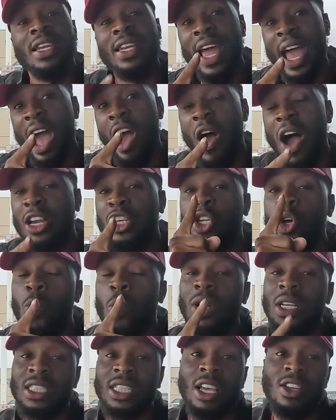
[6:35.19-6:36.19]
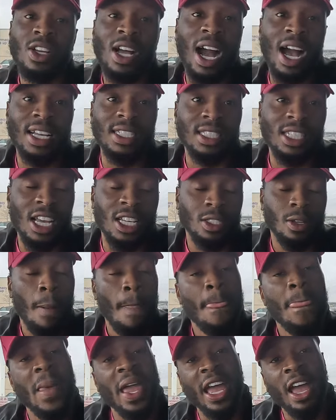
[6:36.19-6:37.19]
Now, I do want to tell you guys this.
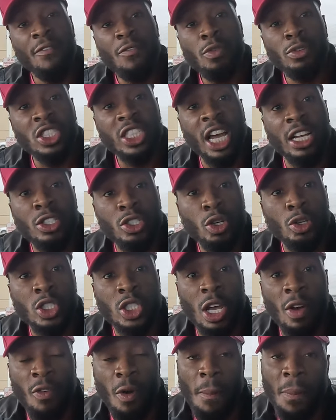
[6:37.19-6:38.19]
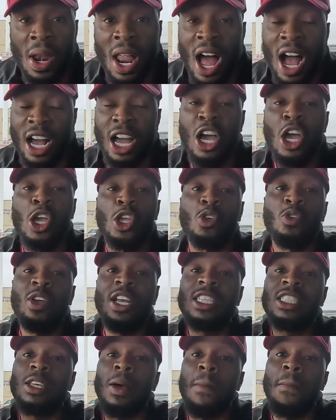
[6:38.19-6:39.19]
If you schedule yourself a block, you
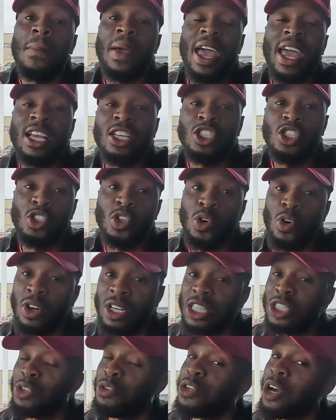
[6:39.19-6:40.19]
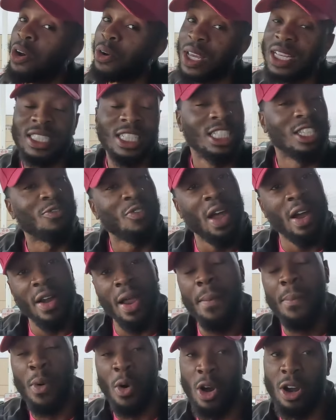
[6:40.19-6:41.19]
need to make sure that you know this. This is
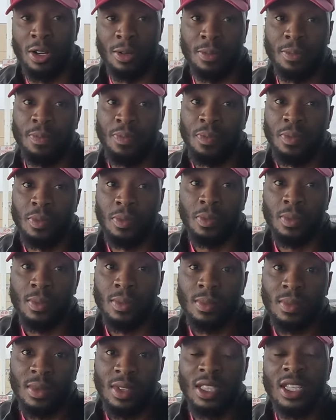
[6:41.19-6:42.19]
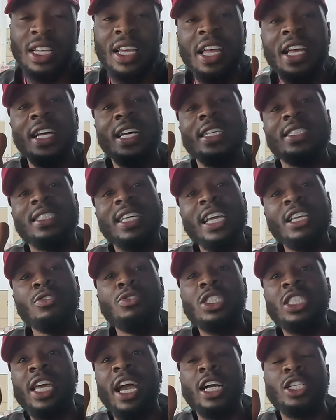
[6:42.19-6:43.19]
very important. Say
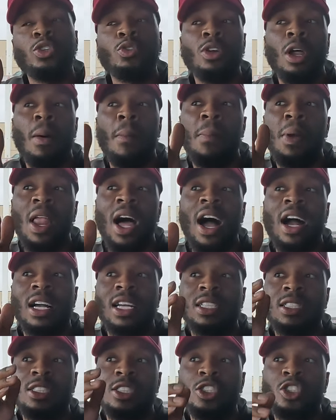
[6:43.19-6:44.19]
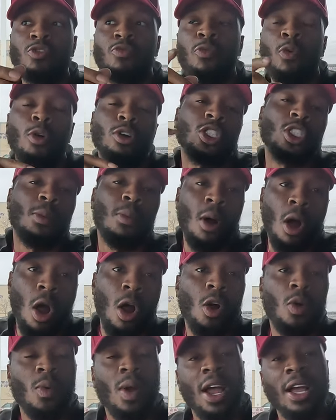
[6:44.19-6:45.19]
you scheduled a block for
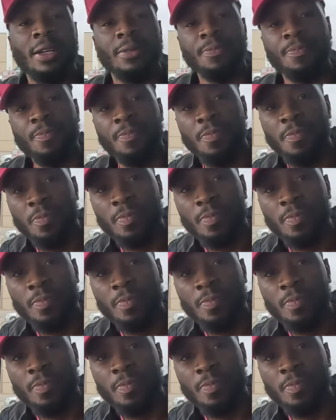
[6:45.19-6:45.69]
tomorrow, right?